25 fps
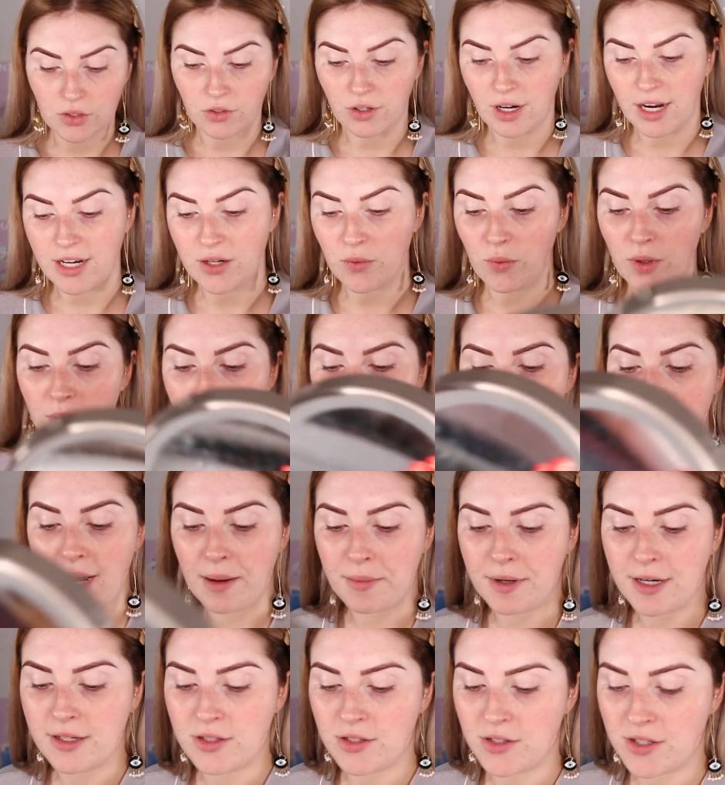Alright, one of my
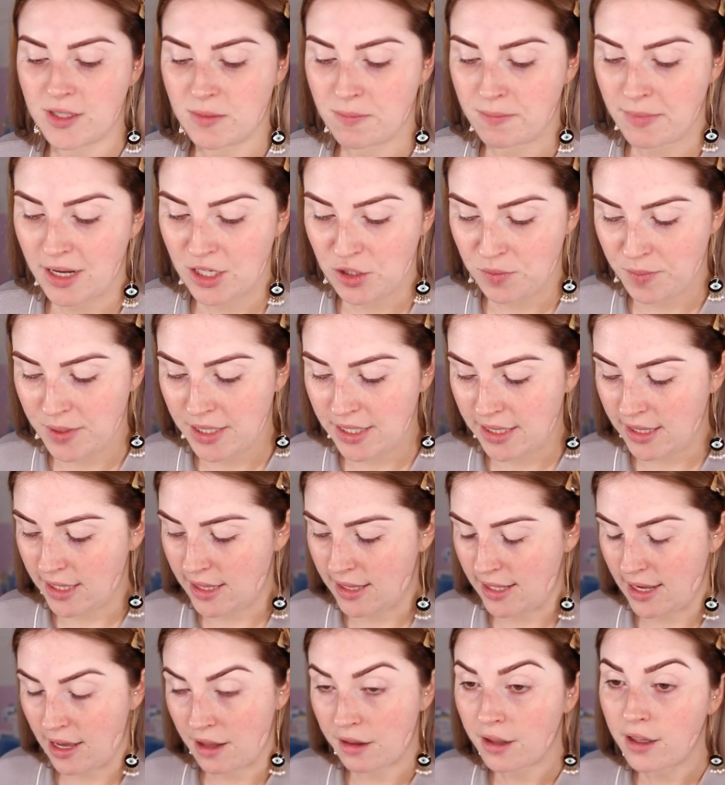eyebrows looks much better
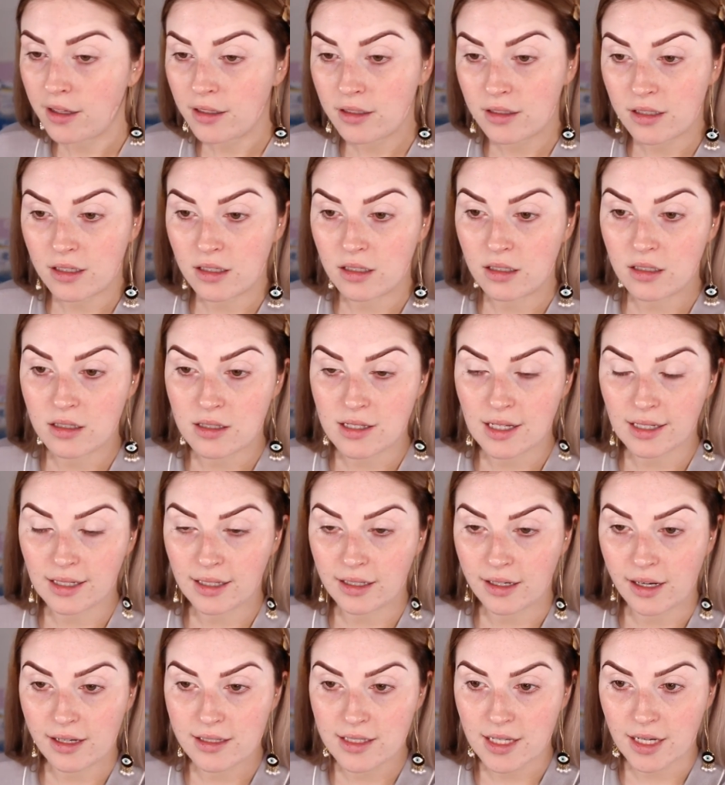than the other because,
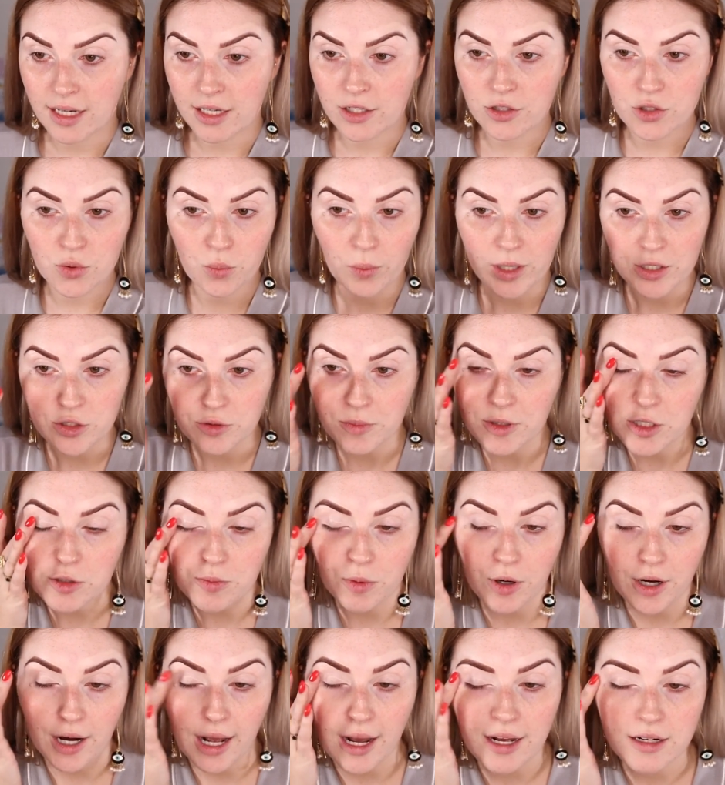like I said, I used way too
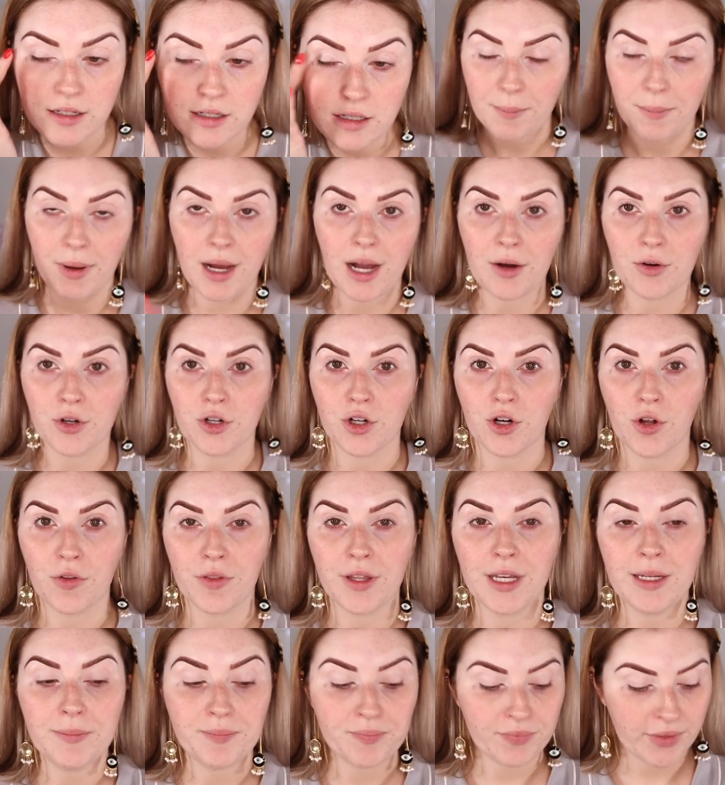much product and piled it
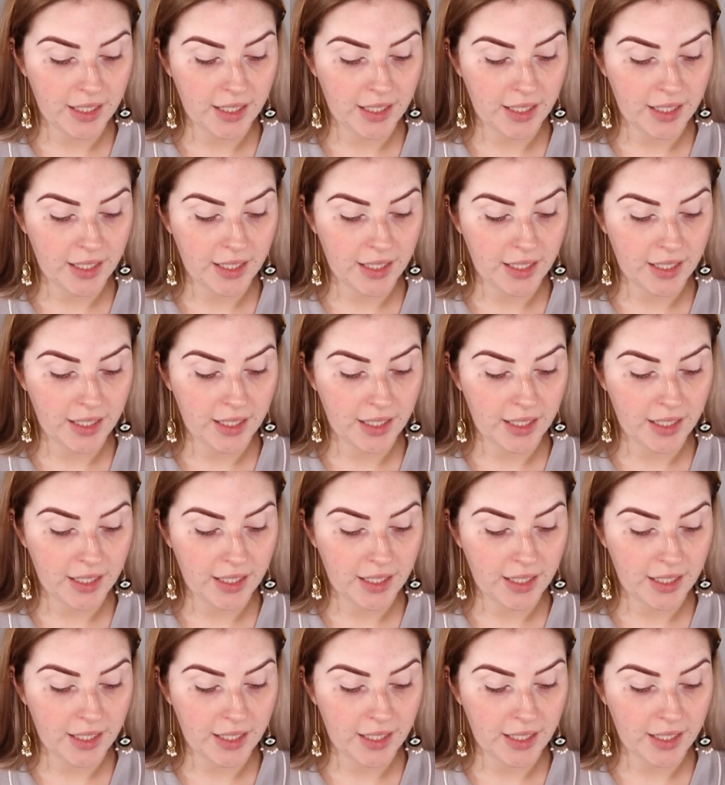on there.